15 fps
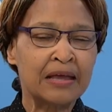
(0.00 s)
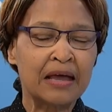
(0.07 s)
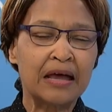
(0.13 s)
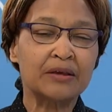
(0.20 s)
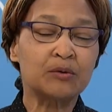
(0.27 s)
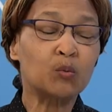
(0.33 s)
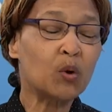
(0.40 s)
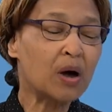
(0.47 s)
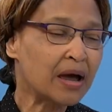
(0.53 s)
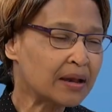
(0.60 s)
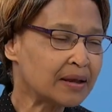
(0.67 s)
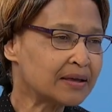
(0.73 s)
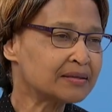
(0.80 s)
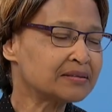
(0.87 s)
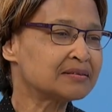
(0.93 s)
And
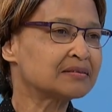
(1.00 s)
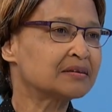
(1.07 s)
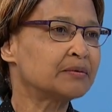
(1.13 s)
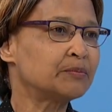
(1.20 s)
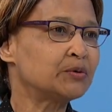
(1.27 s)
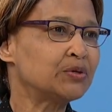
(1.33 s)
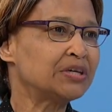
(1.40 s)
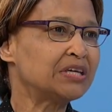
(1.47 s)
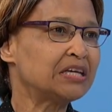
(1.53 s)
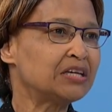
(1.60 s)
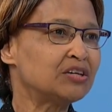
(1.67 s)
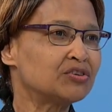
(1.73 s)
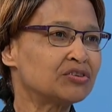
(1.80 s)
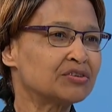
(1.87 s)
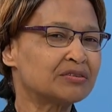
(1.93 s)
wireless
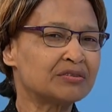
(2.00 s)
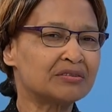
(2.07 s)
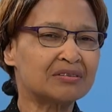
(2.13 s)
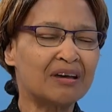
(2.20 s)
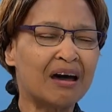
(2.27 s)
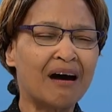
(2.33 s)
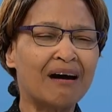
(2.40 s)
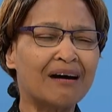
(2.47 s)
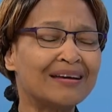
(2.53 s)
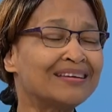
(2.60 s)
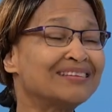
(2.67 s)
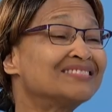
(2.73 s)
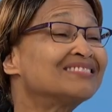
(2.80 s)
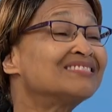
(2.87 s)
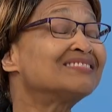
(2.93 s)
communications are
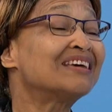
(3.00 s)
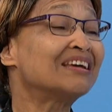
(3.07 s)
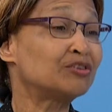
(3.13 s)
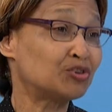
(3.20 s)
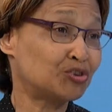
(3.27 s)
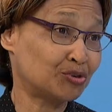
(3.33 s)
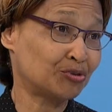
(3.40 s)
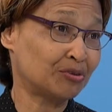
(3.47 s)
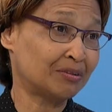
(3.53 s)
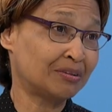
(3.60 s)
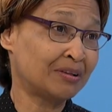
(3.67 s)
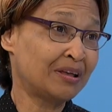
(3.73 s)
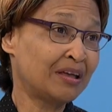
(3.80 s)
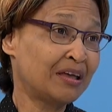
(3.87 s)
essential.